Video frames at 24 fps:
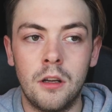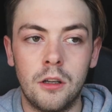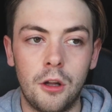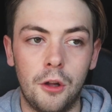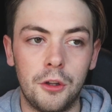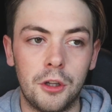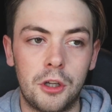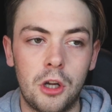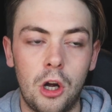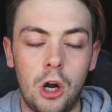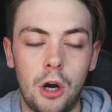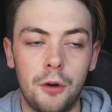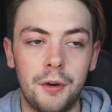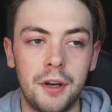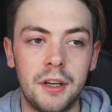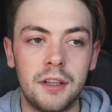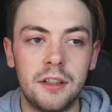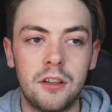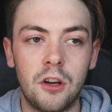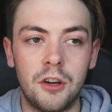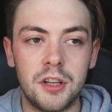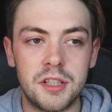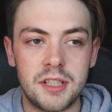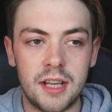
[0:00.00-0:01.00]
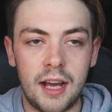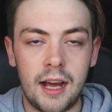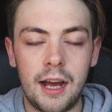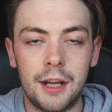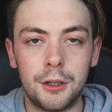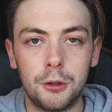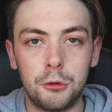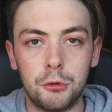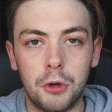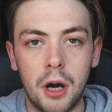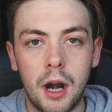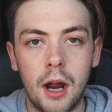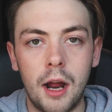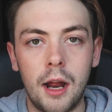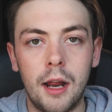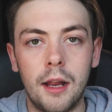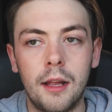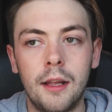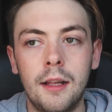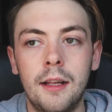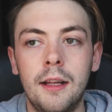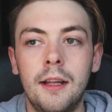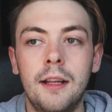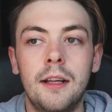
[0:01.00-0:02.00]
Got the car in, got it to idle
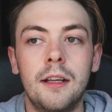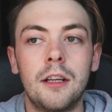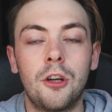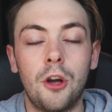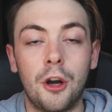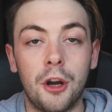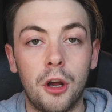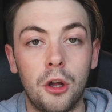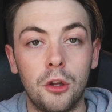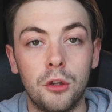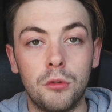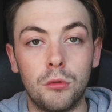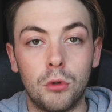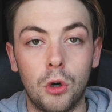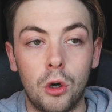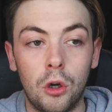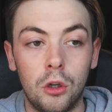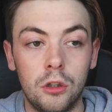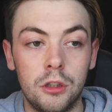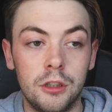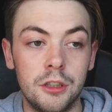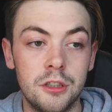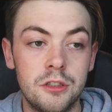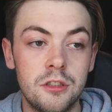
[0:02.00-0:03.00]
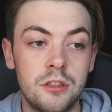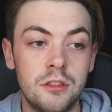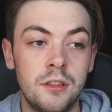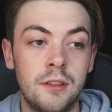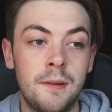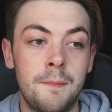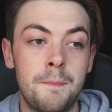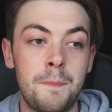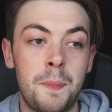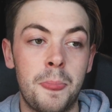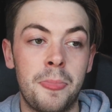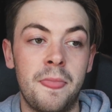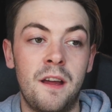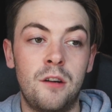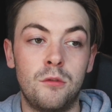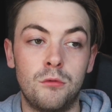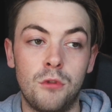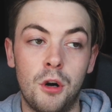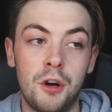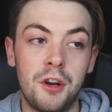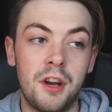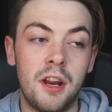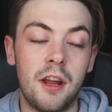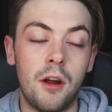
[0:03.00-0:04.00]
right, got it on the rollers,
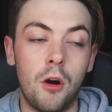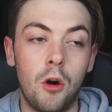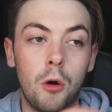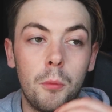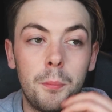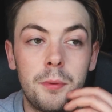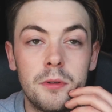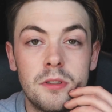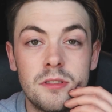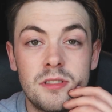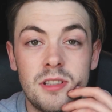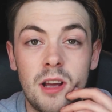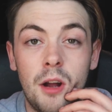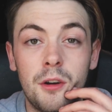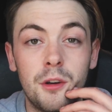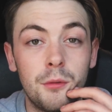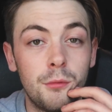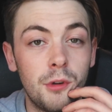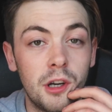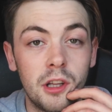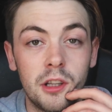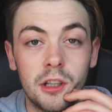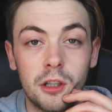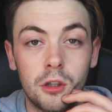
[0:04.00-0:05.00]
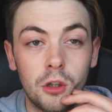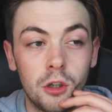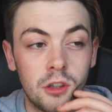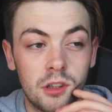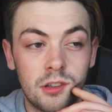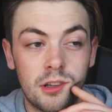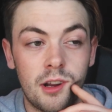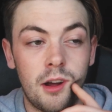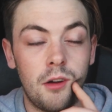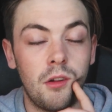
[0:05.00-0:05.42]
running it up, sounded really good.